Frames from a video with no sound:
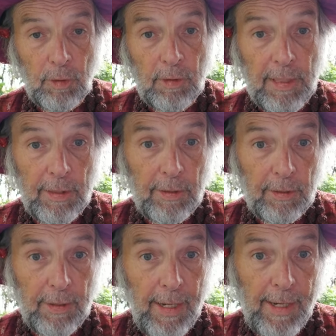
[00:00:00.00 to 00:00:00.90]

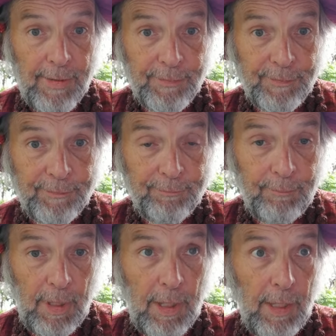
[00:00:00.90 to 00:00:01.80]
leaking gas,
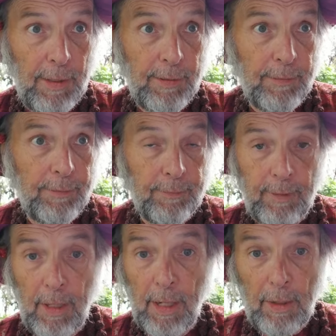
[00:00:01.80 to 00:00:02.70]
and
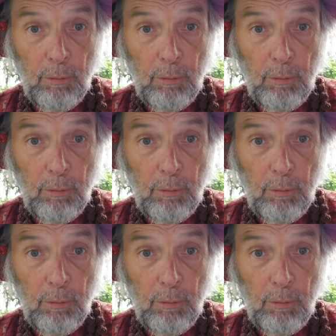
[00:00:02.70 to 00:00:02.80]
I